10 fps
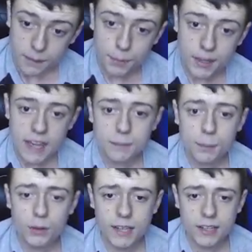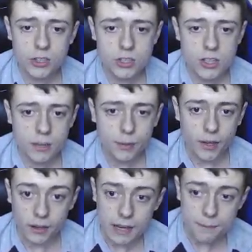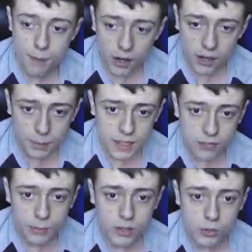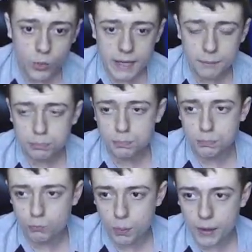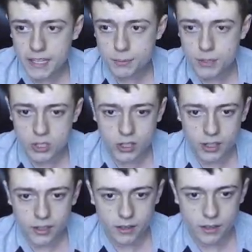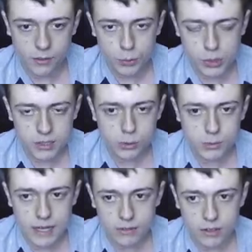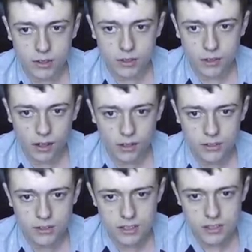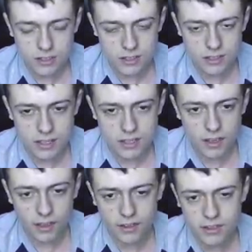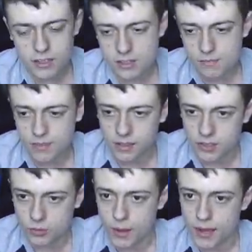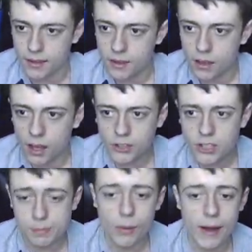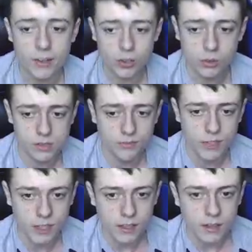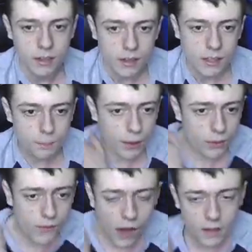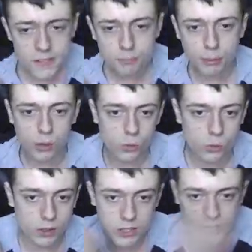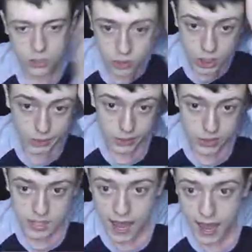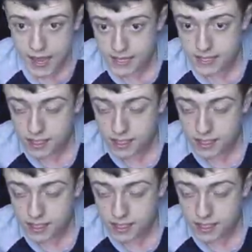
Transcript: But yeah, the bolt action sniper, in my opinion, would be a great replacement to the, what's it called now? The Hunter's, it's a Hunter something, I swear. Hunter's bolt action or something. The Hunter bolt can do 200 to the head,